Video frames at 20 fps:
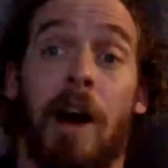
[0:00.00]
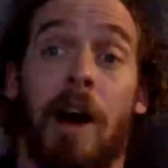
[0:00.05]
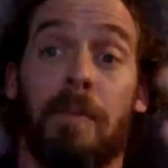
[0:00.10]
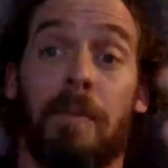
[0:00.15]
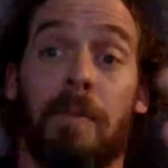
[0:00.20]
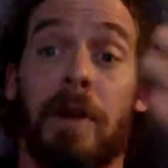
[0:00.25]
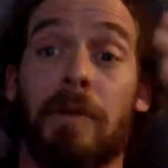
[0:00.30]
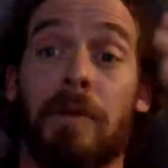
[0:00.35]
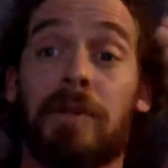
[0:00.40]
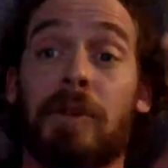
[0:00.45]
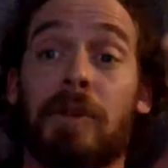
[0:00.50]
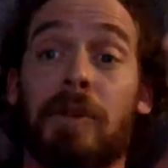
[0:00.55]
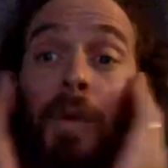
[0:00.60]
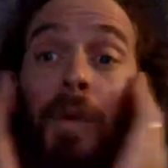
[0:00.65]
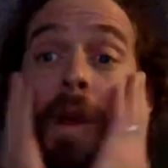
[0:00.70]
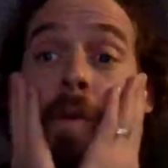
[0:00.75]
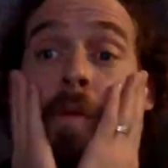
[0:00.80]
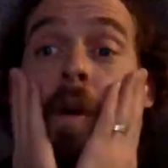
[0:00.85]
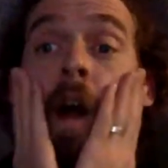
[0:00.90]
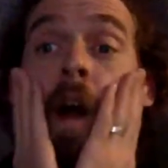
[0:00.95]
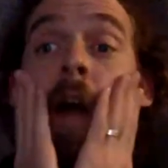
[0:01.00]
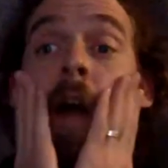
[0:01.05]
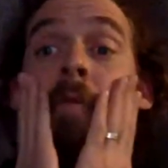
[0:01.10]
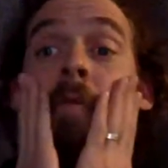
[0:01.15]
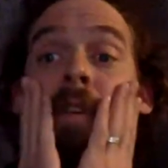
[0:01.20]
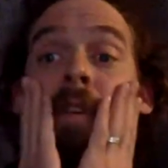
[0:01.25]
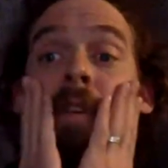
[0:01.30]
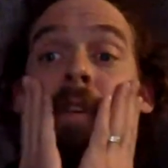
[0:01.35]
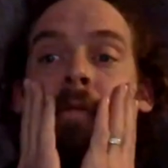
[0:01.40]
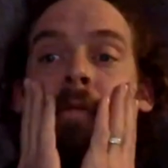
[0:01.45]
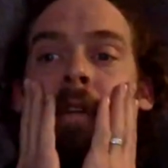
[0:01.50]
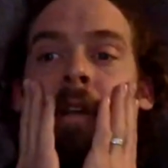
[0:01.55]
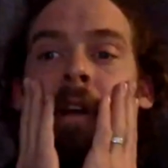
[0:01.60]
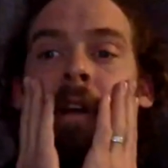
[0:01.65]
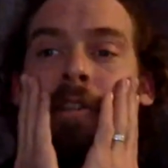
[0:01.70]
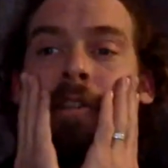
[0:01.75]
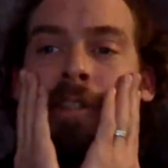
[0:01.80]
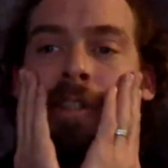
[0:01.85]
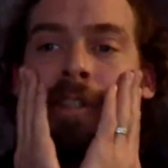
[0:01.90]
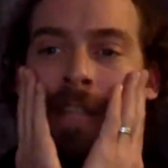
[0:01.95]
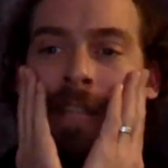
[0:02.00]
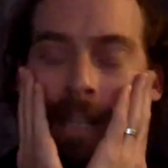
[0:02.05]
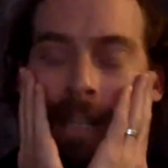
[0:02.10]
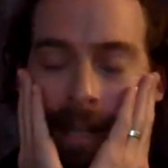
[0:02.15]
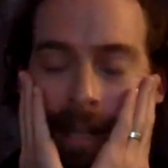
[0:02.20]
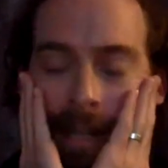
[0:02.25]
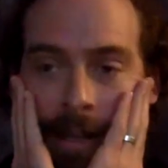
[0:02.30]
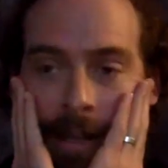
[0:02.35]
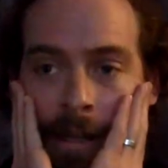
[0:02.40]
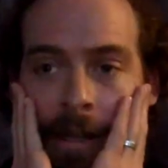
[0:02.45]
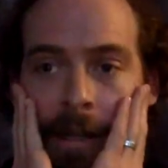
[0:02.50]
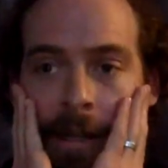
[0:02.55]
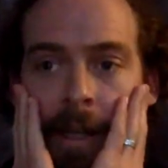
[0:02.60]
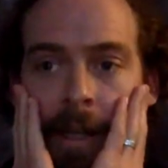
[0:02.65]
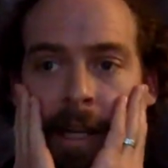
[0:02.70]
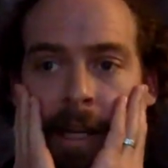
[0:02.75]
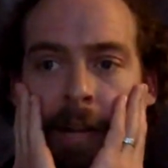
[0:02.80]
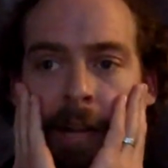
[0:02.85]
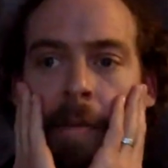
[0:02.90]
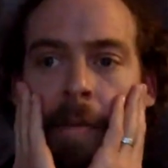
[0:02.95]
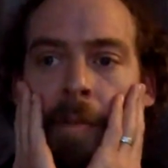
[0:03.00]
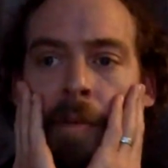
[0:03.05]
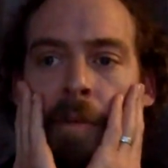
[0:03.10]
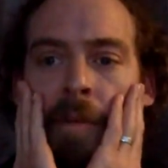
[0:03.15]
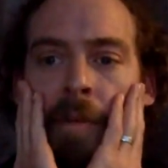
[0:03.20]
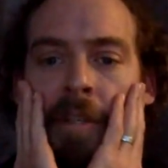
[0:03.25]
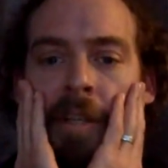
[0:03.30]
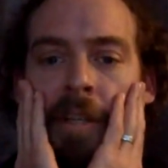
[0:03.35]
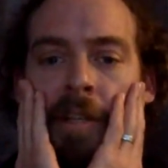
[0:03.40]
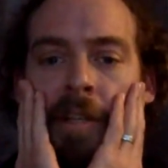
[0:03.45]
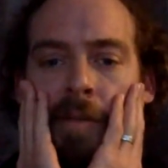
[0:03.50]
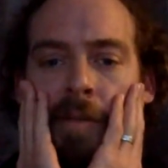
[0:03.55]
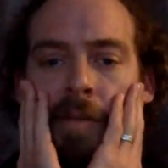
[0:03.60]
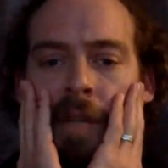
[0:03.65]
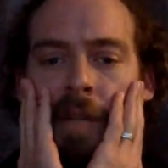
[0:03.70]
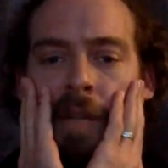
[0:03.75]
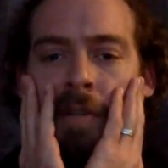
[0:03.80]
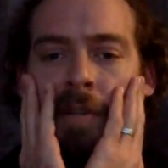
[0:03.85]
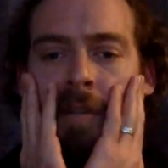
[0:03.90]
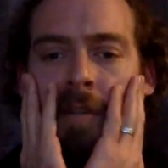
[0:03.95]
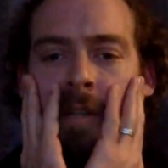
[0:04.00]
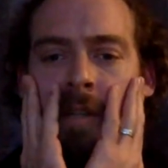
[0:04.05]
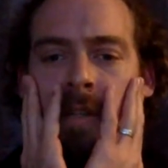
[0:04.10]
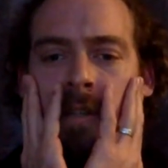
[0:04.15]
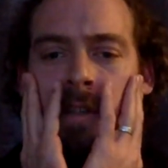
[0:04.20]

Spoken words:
you. So it was in Argentina. Can't remember what season. Was that your season,